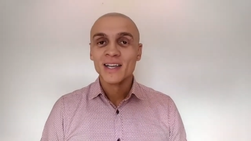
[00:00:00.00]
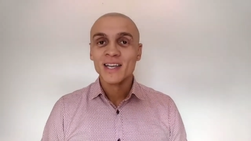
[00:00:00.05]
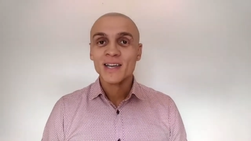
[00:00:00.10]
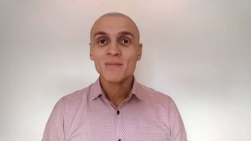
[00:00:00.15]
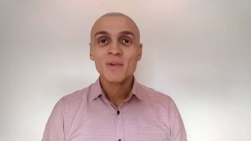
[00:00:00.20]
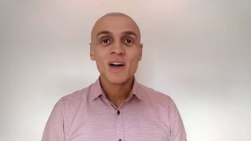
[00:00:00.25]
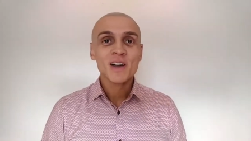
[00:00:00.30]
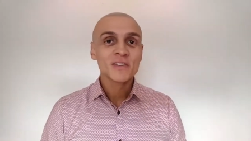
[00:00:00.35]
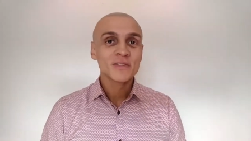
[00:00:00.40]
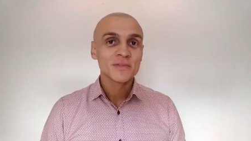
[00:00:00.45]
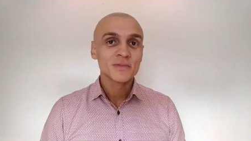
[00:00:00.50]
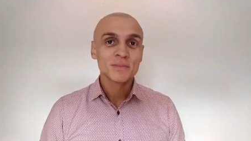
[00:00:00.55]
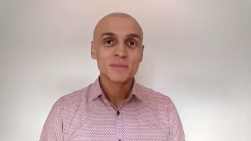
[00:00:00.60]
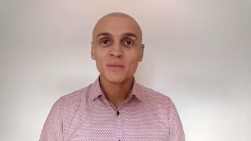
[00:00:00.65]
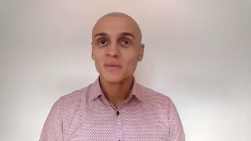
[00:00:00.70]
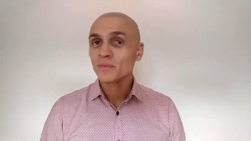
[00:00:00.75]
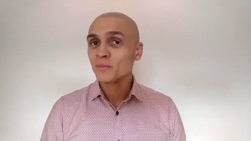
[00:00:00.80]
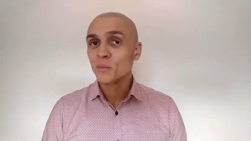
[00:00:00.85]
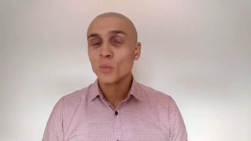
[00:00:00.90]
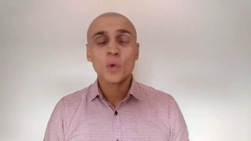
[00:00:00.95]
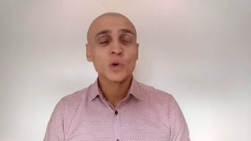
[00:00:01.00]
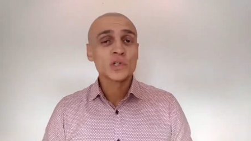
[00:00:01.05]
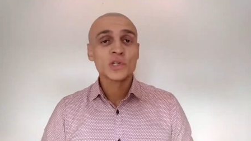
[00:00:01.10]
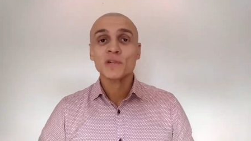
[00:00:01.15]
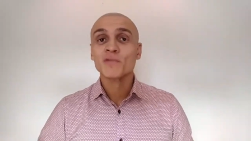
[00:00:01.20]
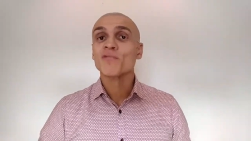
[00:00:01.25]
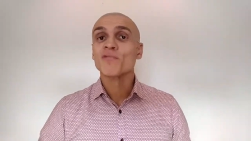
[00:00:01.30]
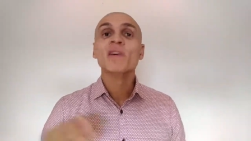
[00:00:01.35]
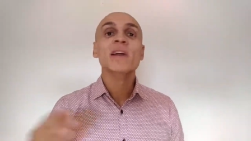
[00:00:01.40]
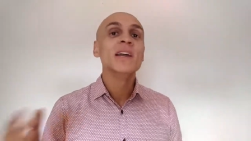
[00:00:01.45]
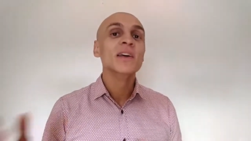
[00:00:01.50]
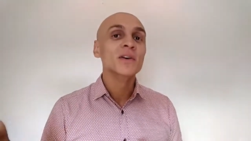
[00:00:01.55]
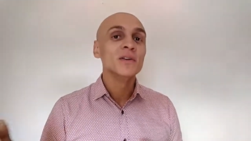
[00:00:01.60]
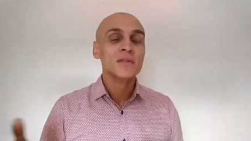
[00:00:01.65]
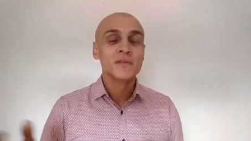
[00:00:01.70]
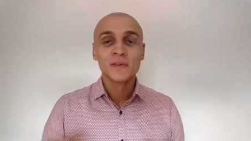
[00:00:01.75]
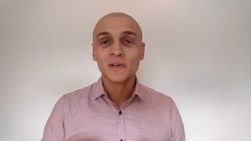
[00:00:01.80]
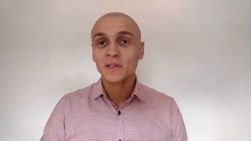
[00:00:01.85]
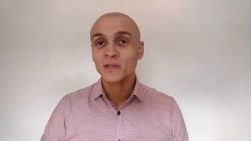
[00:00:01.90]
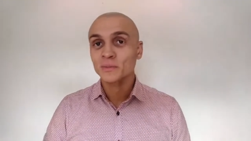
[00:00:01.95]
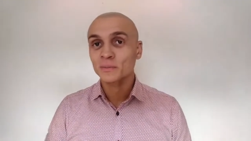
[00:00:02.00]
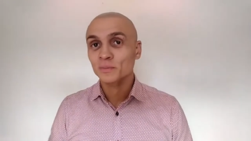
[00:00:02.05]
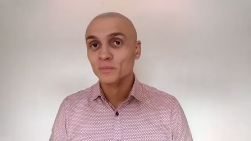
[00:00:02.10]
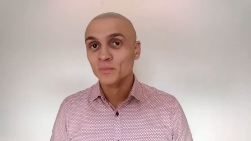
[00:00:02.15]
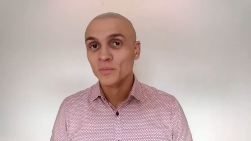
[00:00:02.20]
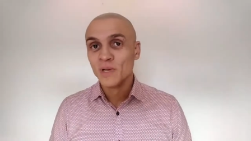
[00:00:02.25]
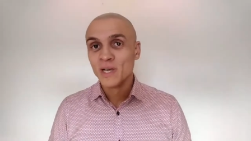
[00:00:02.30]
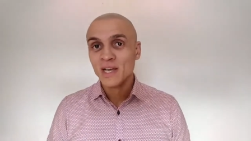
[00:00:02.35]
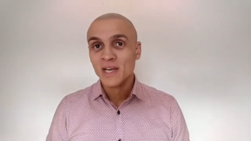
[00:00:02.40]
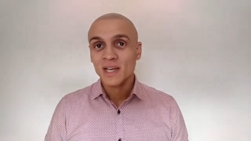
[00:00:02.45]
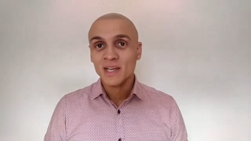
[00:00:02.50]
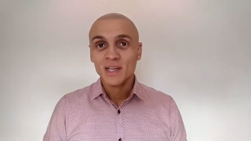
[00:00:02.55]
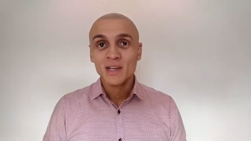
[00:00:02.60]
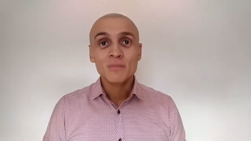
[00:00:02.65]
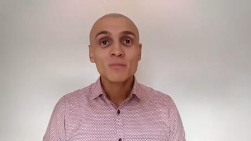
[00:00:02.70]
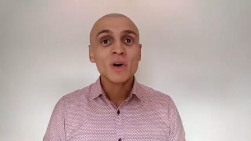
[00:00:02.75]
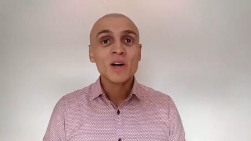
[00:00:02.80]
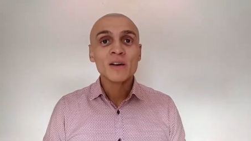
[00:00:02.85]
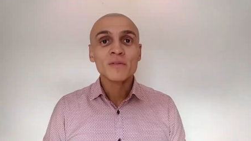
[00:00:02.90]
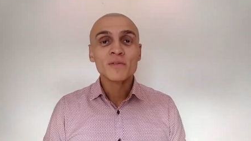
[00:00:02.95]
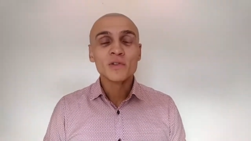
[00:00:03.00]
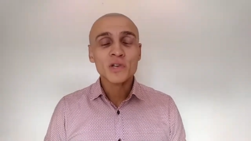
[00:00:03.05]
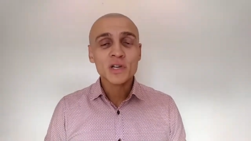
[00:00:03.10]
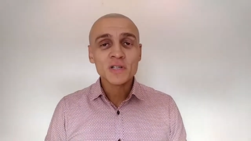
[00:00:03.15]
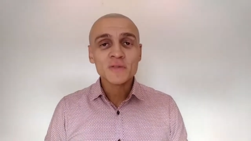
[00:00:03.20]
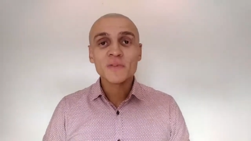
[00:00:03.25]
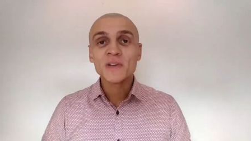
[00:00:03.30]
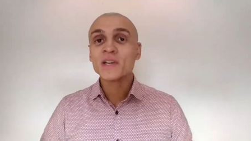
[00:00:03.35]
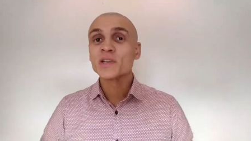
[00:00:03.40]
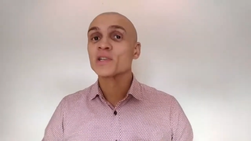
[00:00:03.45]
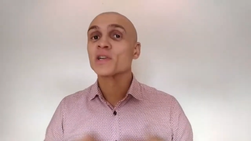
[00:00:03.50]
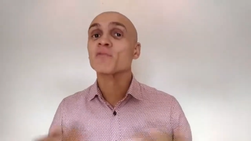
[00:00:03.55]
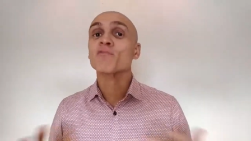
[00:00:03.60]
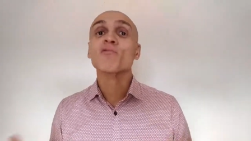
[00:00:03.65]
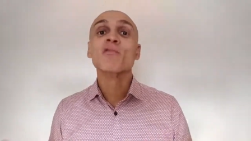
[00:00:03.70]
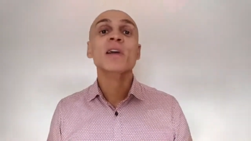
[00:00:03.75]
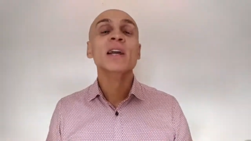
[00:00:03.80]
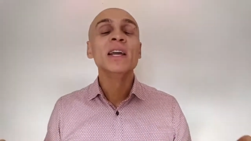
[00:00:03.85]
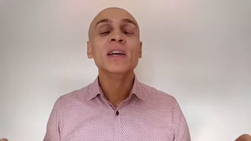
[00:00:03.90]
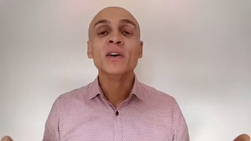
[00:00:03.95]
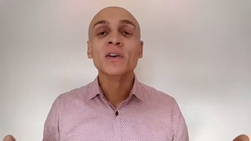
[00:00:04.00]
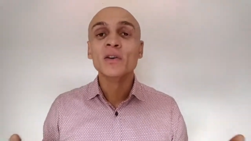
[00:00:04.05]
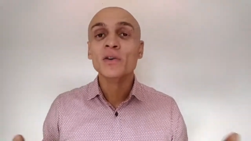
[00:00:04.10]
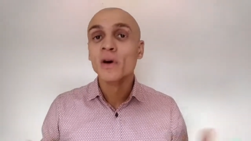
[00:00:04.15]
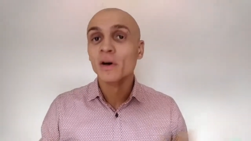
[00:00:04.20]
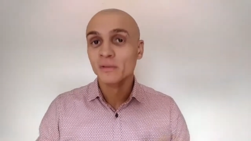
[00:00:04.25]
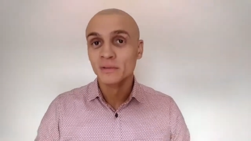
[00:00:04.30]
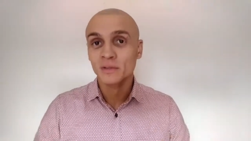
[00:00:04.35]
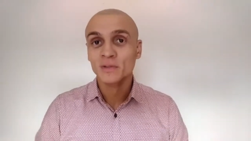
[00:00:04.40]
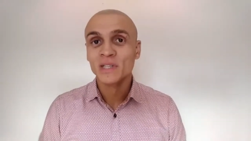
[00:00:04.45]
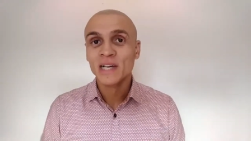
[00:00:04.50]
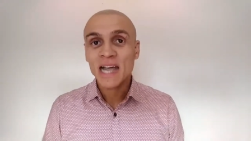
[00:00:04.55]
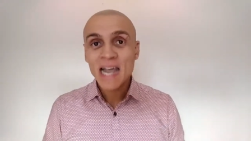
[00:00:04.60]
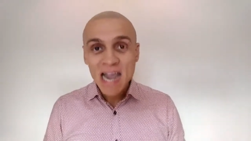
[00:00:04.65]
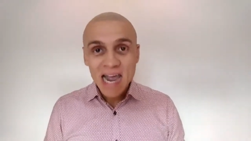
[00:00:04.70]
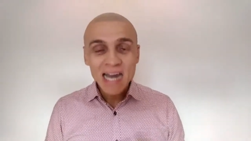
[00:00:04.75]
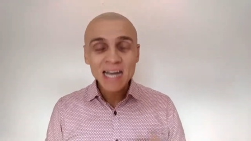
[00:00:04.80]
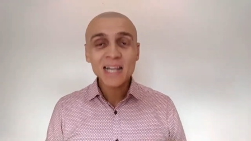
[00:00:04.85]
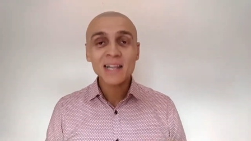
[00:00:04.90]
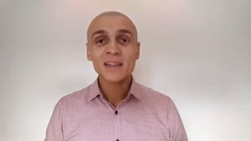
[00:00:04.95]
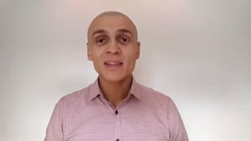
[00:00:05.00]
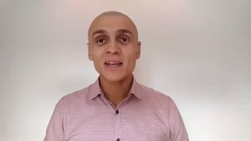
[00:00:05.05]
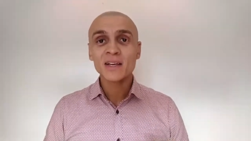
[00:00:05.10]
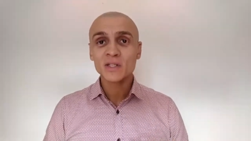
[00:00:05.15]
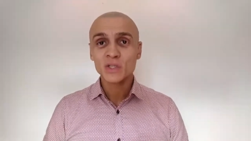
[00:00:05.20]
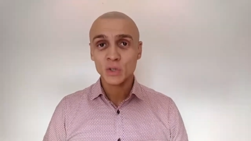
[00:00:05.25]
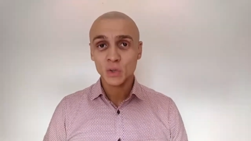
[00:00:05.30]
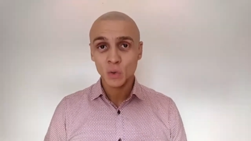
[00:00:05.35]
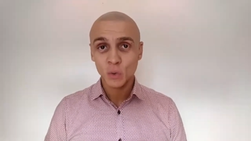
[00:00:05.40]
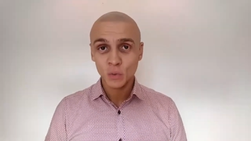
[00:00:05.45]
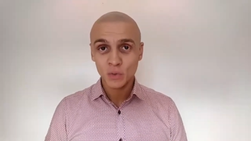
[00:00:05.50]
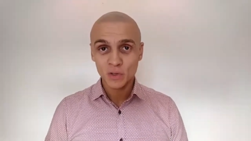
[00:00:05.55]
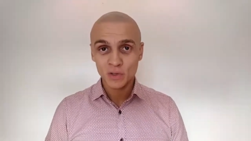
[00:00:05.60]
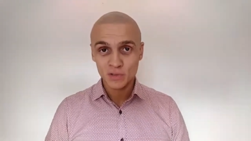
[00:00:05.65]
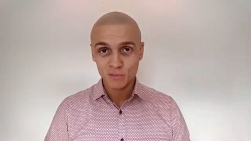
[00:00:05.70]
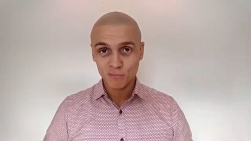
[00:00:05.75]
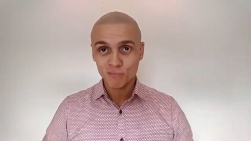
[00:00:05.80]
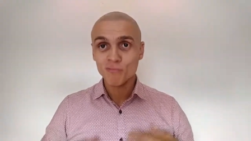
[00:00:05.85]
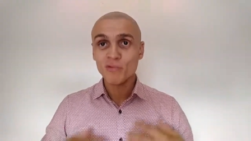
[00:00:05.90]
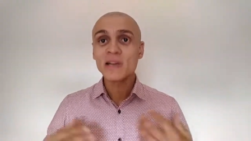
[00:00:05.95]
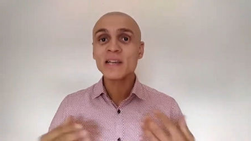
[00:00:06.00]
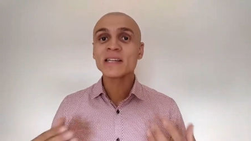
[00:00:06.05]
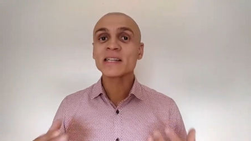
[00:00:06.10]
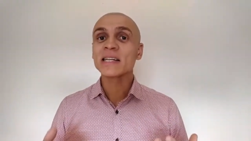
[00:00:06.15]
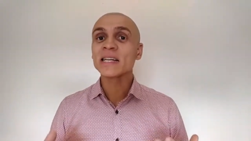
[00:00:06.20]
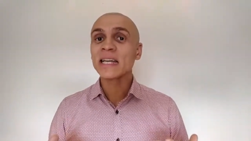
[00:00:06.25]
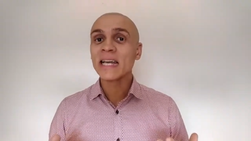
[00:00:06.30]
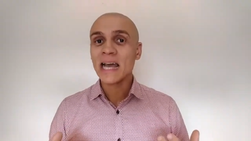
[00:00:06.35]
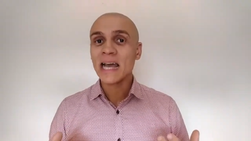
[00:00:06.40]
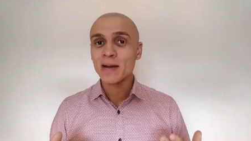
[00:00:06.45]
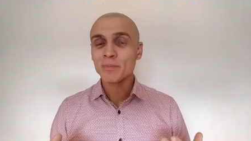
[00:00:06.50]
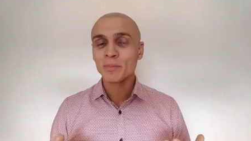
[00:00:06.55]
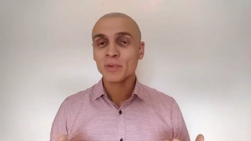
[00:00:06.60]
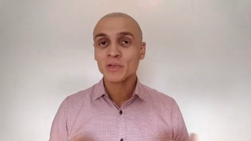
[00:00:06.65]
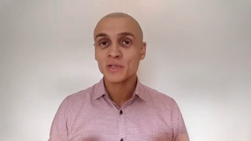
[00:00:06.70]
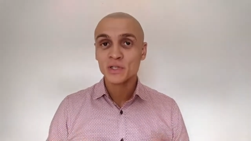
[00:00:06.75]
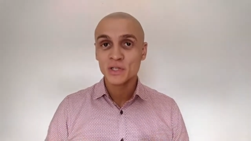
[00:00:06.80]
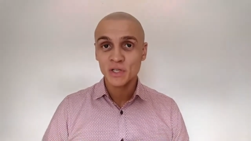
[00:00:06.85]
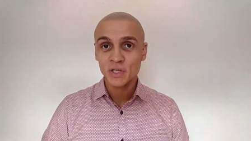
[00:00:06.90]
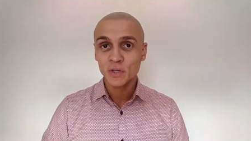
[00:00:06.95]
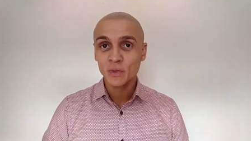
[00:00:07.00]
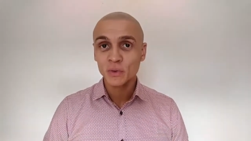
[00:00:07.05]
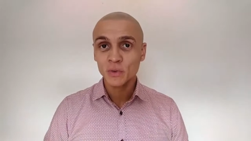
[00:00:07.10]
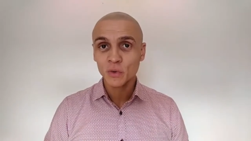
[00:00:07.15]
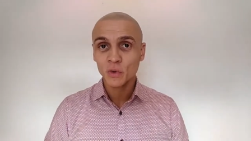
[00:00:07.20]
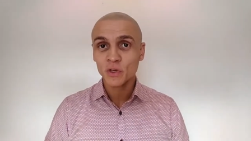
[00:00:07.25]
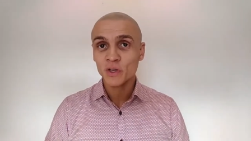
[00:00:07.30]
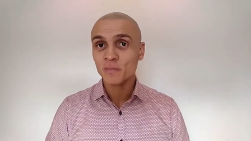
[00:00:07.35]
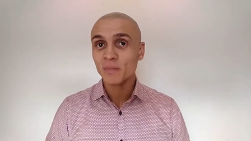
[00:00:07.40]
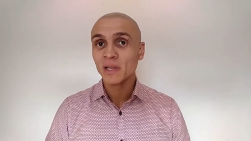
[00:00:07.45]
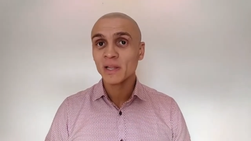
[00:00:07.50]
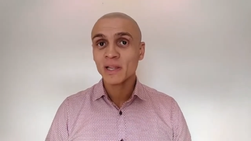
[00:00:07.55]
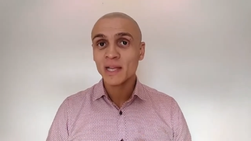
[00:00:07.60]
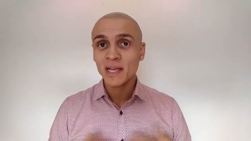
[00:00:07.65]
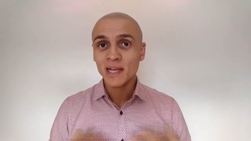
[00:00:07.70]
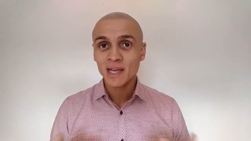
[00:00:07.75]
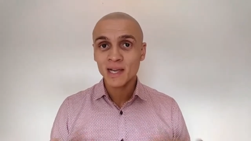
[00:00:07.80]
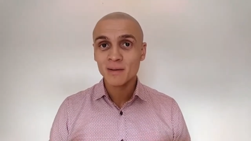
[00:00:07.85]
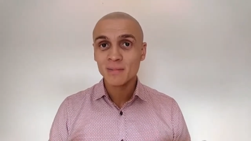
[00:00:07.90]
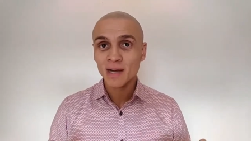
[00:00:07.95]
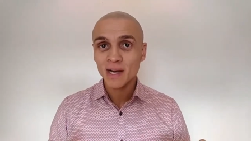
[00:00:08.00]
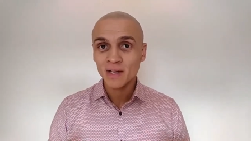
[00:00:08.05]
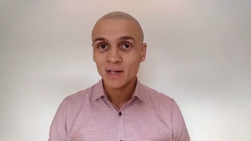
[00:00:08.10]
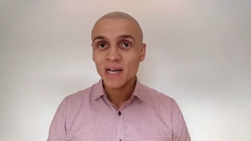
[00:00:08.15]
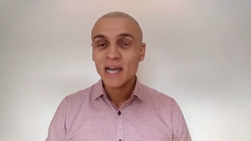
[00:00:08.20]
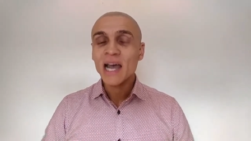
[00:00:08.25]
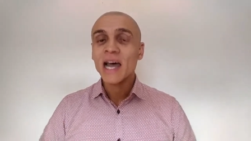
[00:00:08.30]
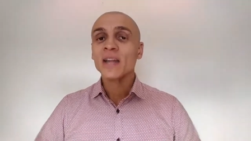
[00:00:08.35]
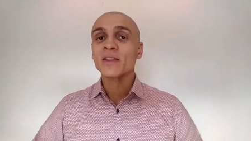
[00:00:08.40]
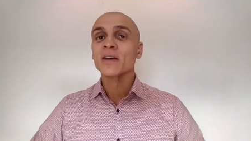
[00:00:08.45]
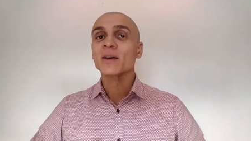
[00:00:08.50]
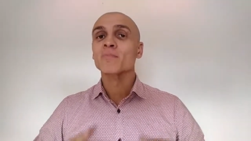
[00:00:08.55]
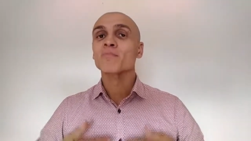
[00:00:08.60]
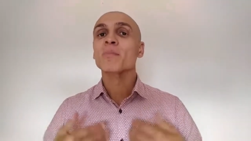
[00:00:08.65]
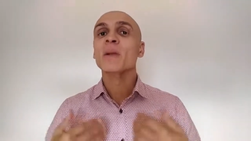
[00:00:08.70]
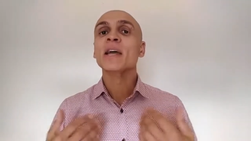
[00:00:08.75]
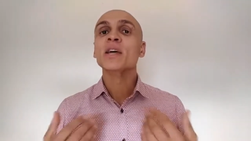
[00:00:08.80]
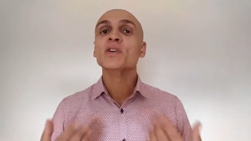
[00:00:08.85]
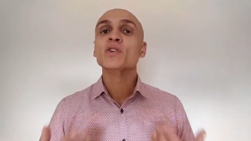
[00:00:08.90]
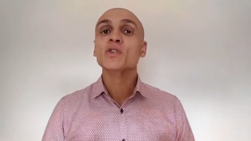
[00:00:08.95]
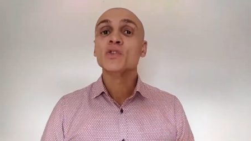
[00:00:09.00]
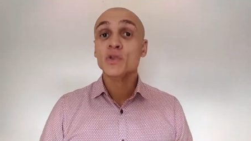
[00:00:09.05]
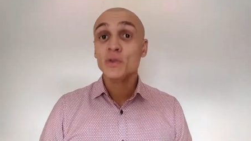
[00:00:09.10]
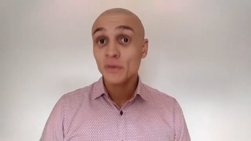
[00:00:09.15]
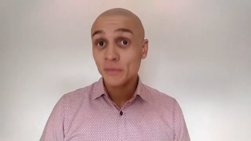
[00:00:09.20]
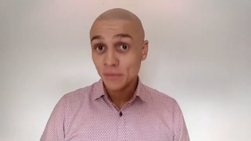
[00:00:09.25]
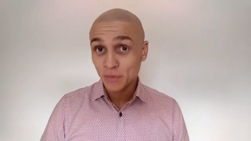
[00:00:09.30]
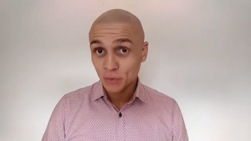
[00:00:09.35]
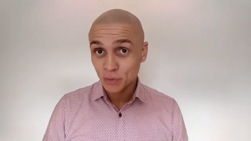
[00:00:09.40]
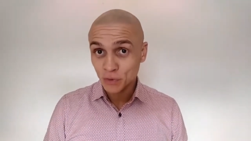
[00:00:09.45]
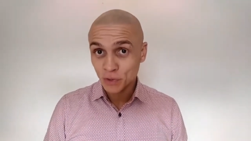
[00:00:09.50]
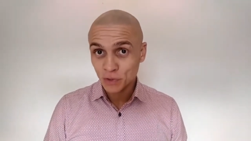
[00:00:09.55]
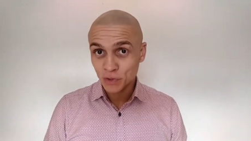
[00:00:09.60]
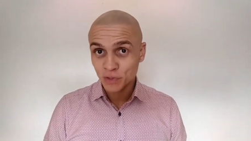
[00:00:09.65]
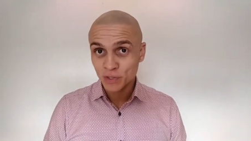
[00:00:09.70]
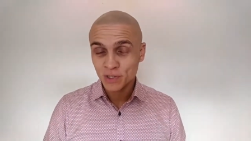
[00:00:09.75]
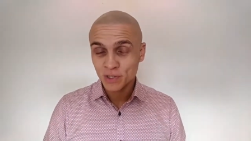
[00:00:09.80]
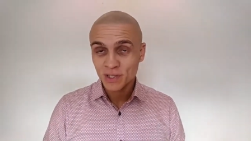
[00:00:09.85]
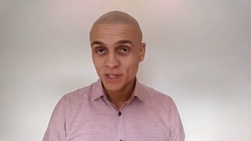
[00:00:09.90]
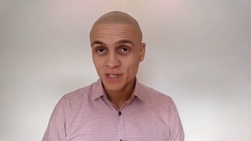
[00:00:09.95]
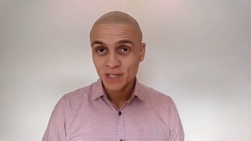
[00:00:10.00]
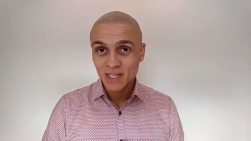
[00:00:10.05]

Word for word: you might have watched a really good film, you might have just finished a really good novel. Anything at all that's recently happened to you or you've been thinking about that makes you feel good.